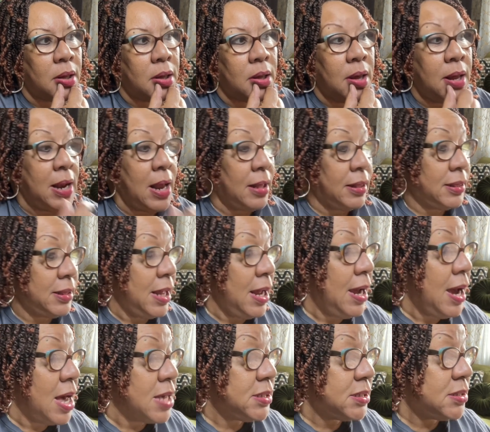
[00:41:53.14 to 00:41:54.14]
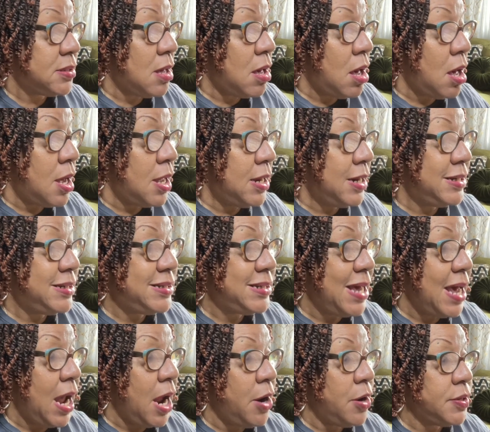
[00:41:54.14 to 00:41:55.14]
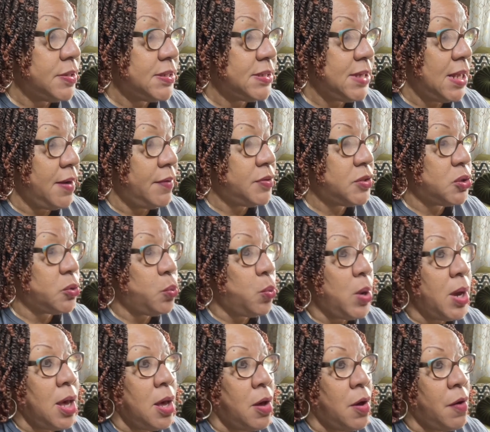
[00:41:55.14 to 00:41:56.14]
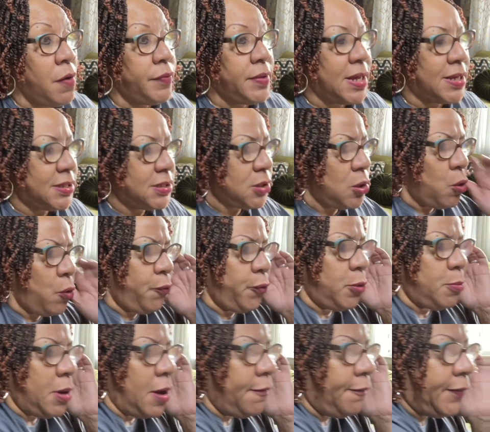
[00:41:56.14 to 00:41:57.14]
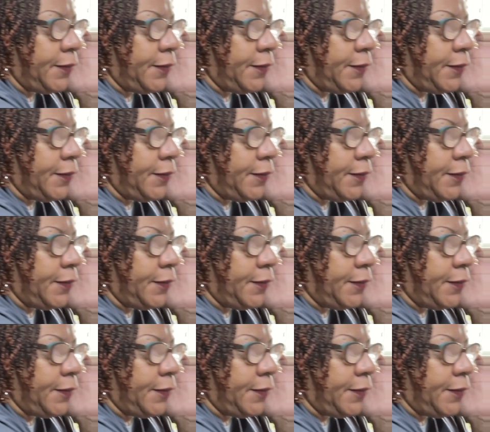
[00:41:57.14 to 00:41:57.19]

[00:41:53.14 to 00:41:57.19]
And I think I saw an entire set of 12 that sold for about